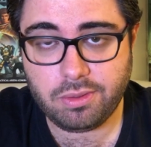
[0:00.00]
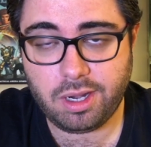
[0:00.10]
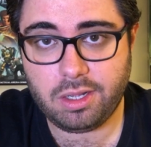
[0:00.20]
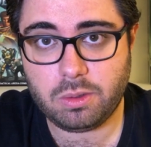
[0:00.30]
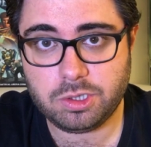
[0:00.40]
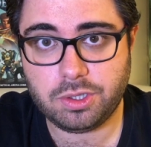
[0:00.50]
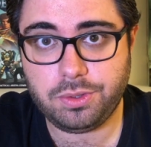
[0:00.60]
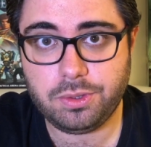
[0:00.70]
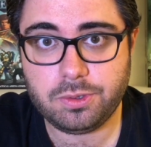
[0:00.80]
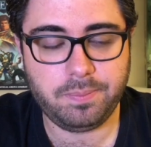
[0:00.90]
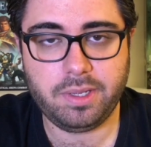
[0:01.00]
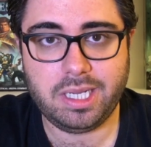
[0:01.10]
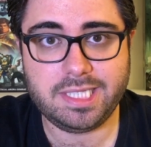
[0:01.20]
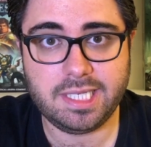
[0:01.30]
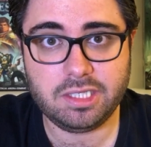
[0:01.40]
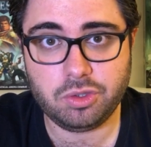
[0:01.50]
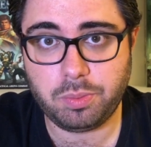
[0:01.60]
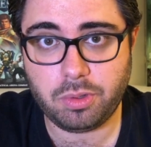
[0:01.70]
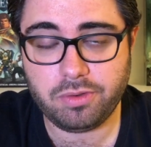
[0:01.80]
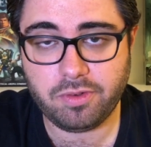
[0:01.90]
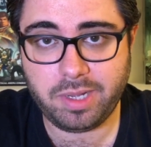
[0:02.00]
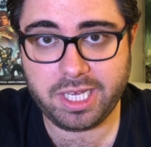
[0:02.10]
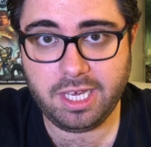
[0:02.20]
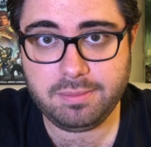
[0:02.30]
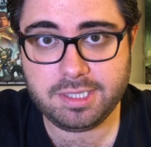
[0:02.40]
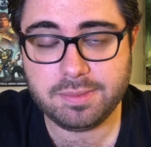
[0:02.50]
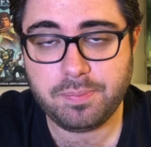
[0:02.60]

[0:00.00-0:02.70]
that I also use as a support for my games,